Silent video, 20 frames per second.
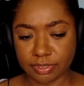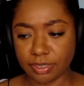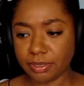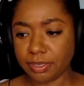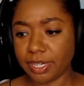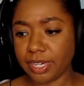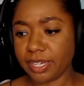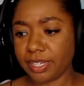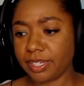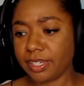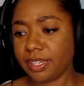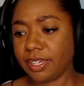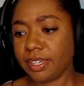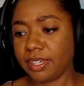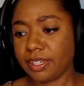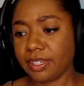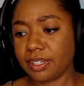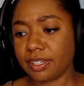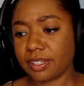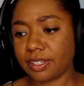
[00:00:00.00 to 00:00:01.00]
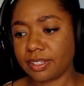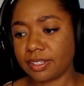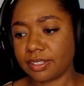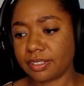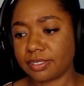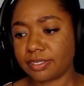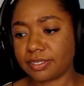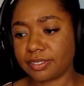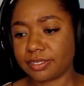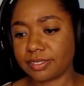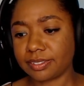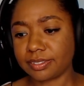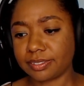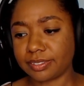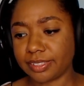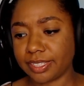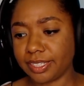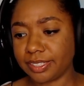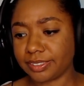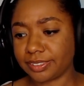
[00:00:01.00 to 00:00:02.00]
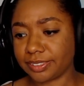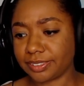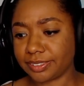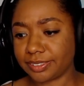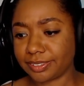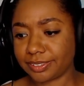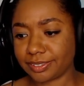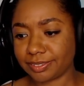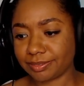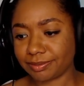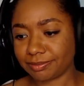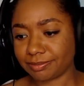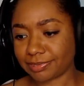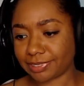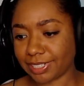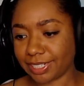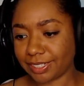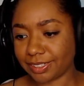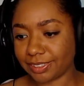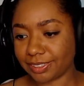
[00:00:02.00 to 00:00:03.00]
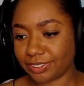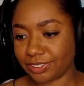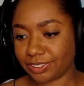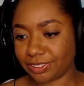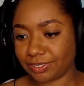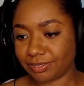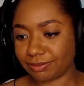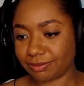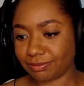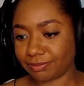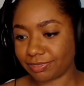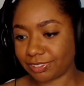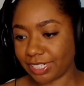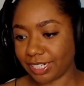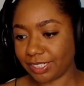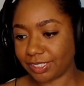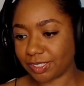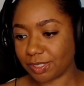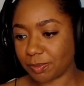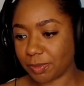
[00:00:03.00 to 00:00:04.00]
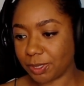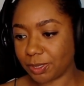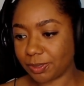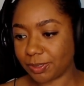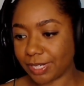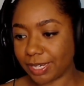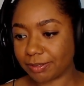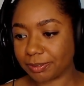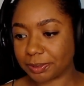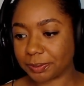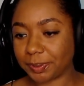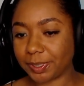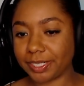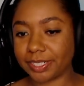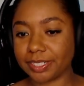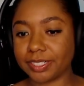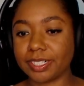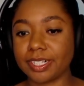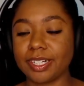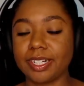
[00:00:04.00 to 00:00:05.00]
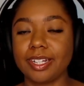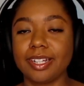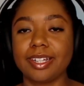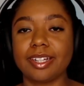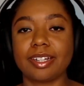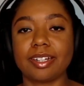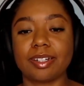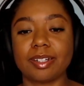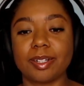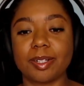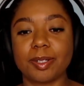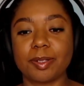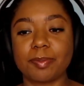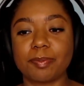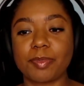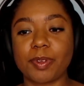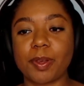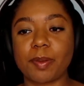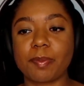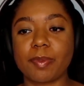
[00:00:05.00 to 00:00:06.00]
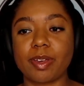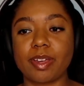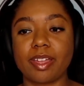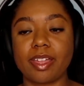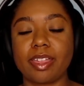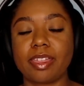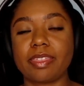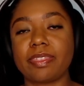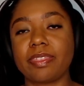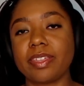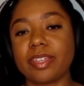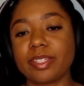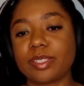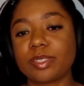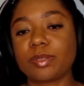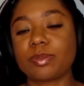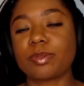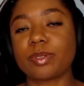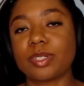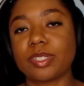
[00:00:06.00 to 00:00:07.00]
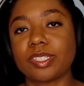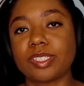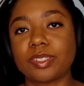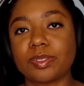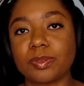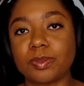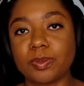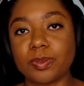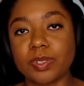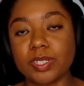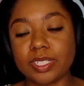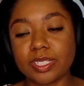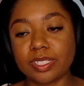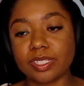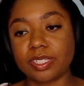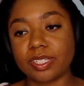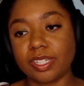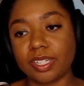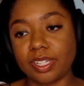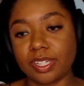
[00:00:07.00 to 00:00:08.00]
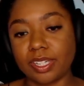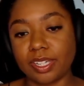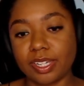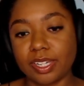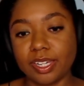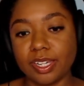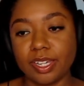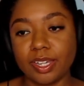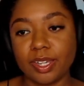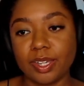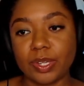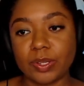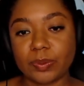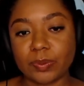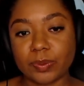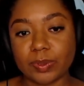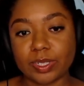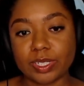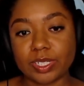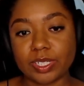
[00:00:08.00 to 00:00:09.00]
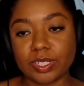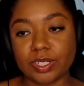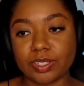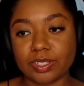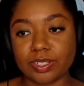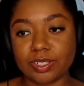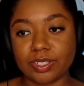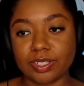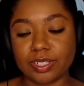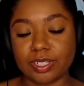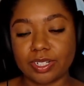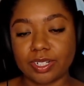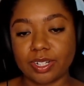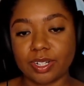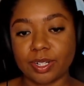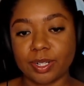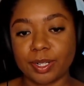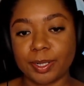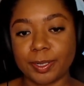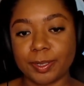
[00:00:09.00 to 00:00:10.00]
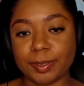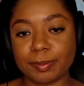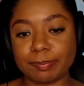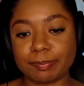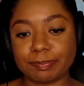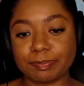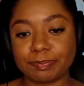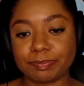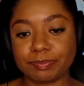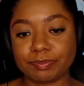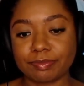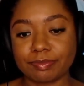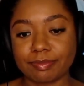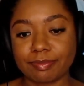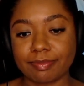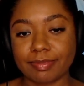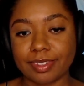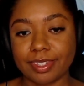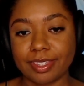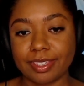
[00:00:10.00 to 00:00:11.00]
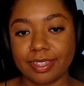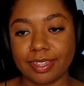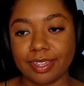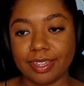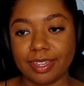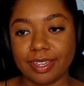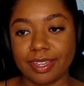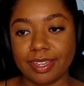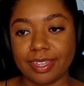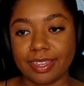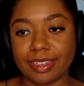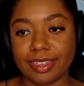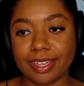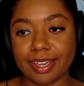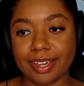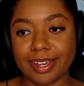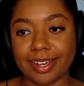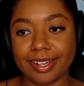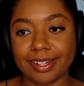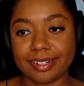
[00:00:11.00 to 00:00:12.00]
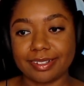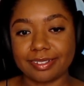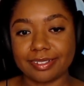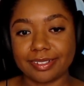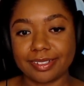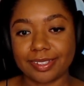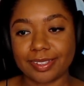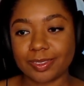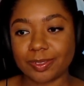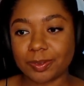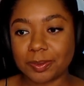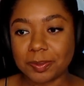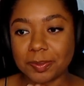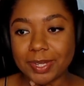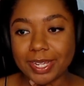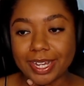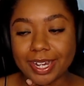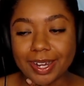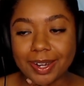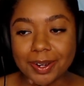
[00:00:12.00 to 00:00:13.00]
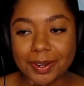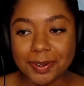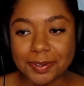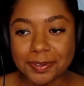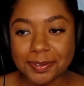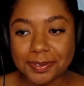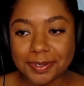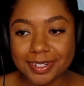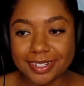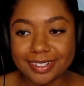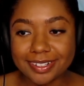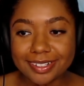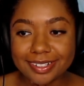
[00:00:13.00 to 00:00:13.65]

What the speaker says: Okay, that just kind of changed the mood. That was weird. But this was really, really good. That kind of threw me off.